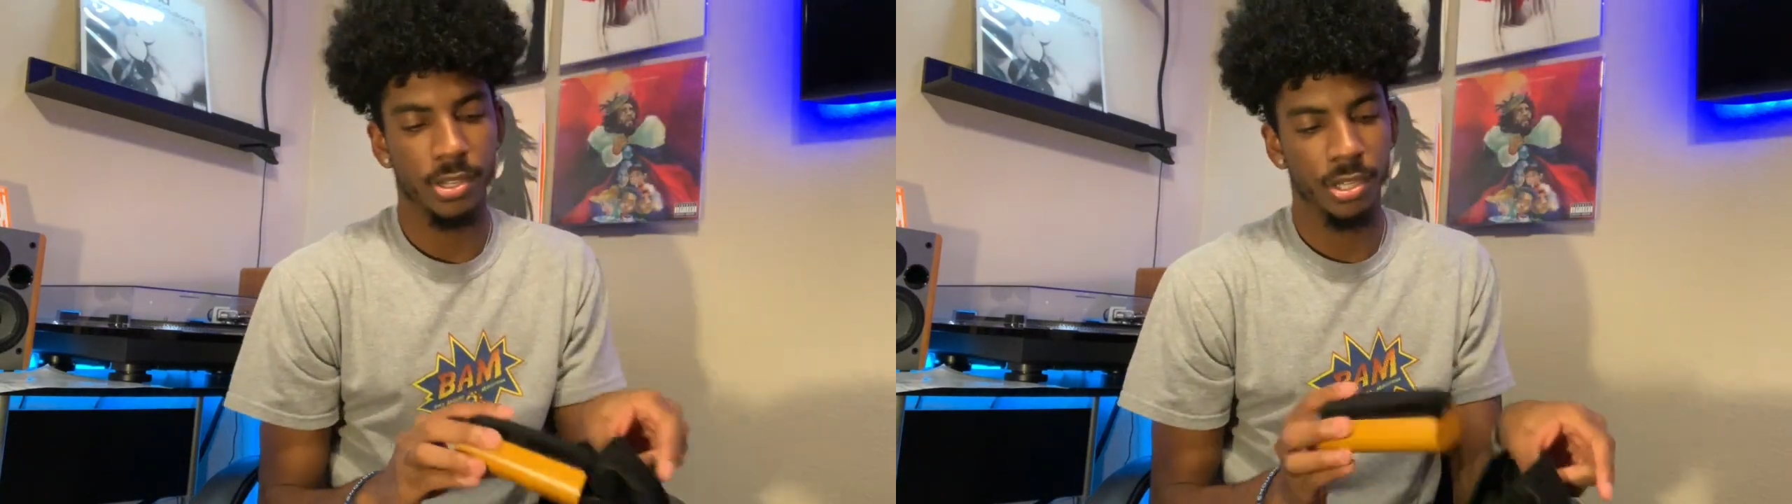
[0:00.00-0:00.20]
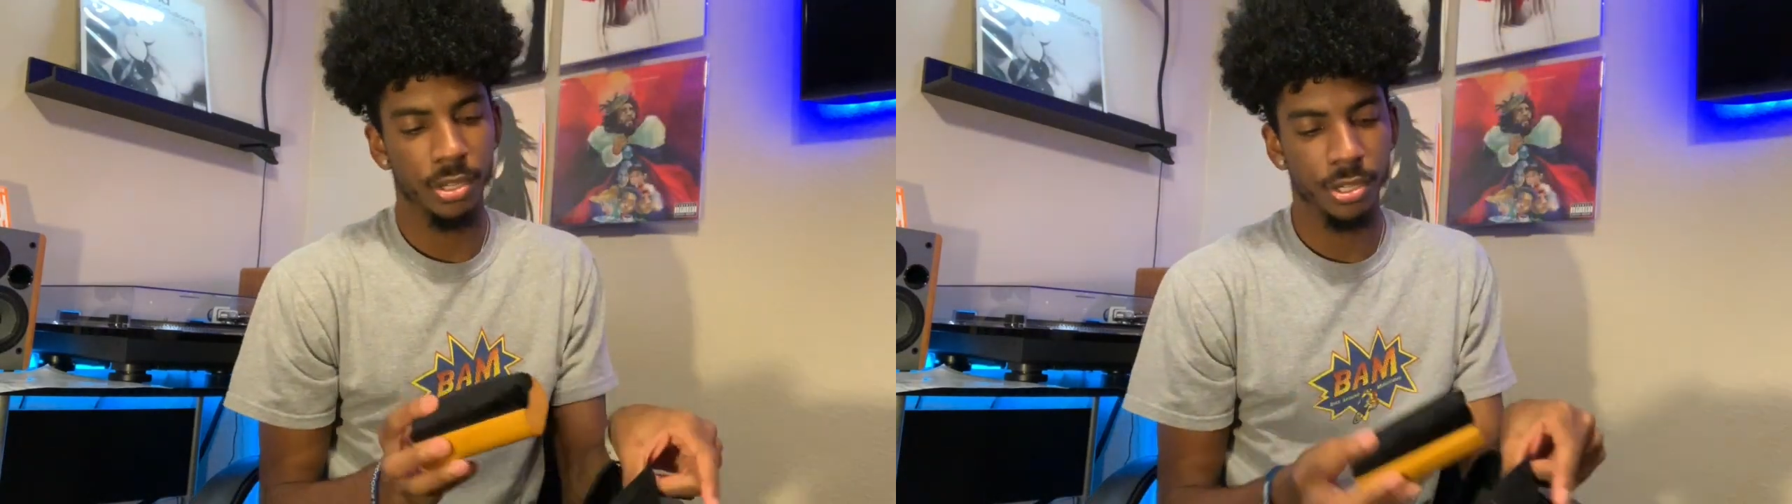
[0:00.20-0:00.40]

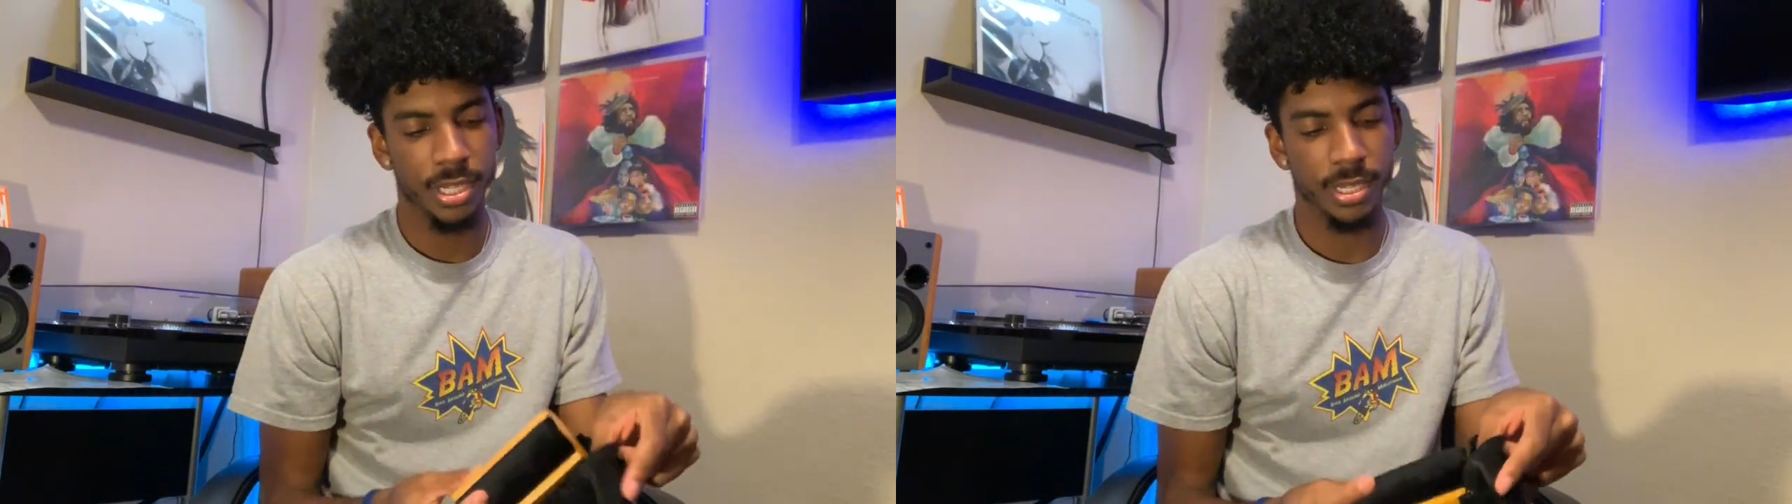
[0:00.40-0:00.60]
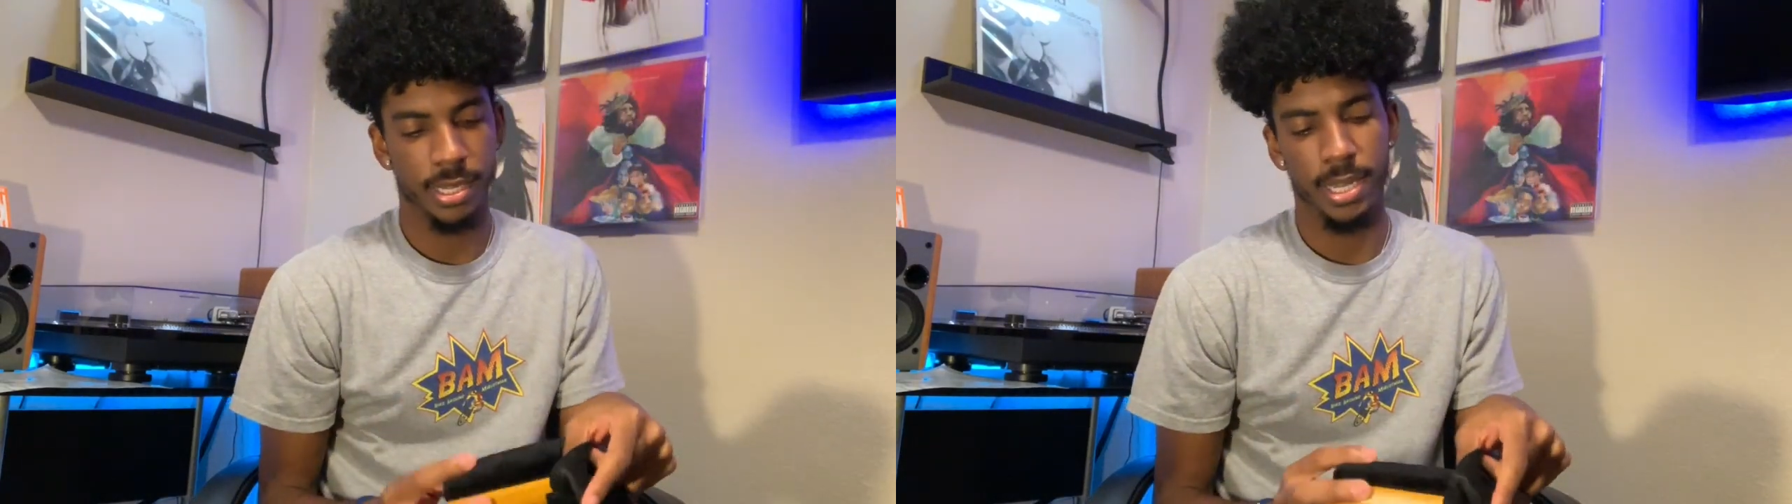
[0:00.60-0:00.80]
so you'll
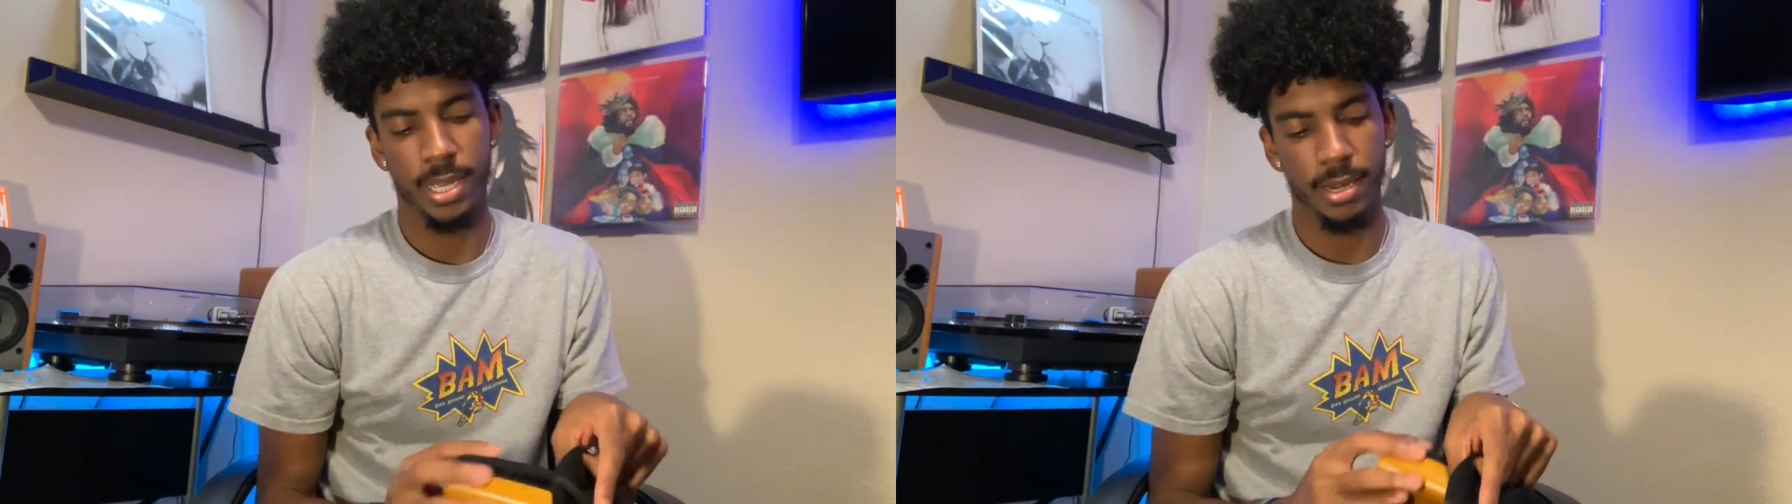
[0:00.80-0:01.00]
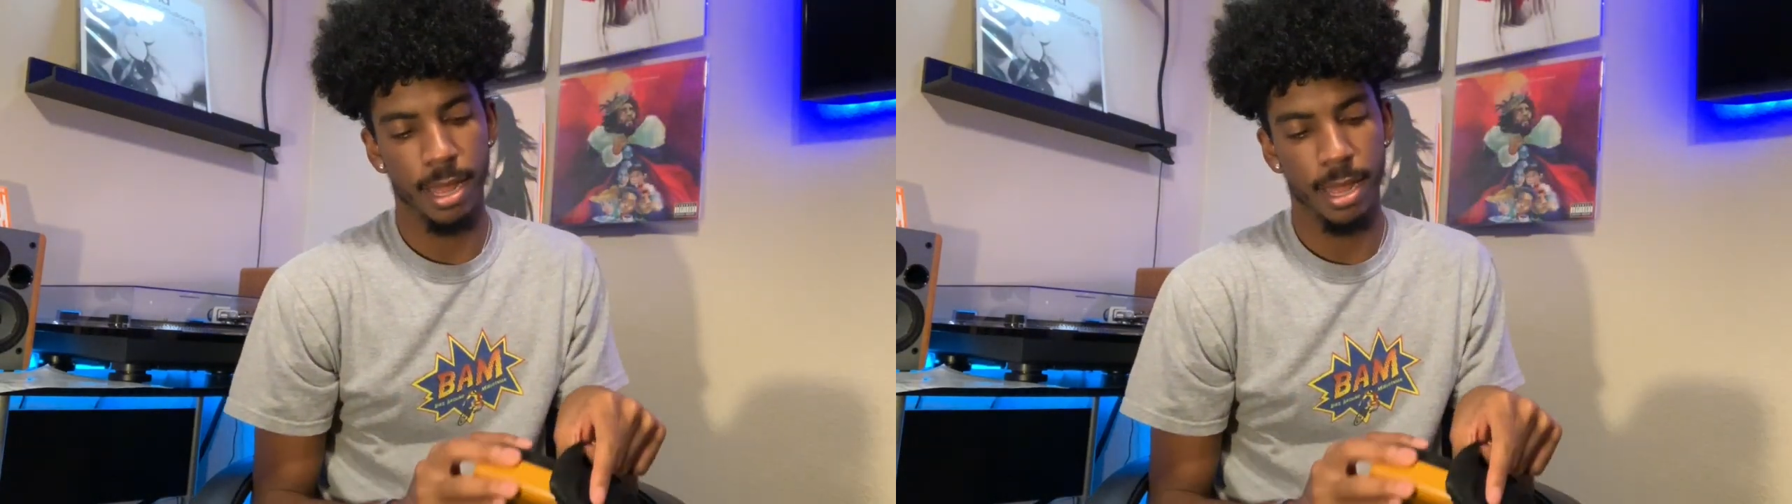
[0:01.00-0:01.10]
just see it.